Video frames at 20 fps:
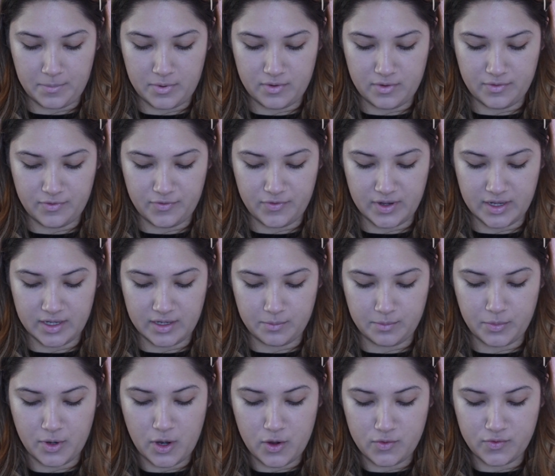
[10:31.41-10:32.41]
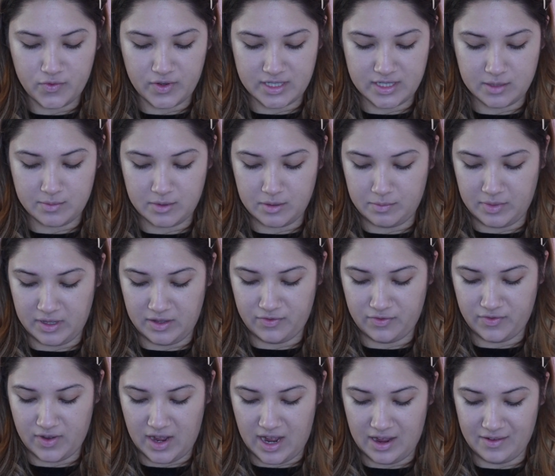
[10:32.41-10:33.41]
pro vitamin
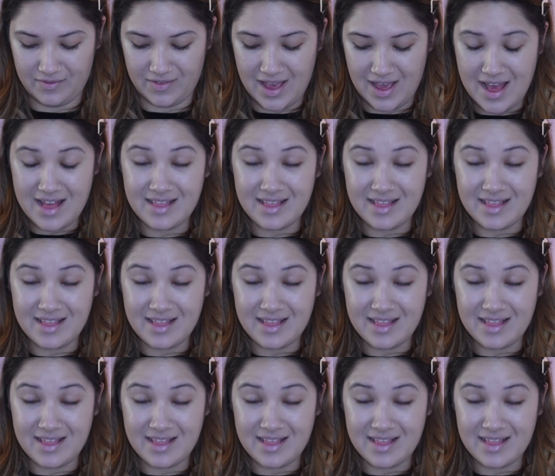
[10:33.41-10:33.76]
B5.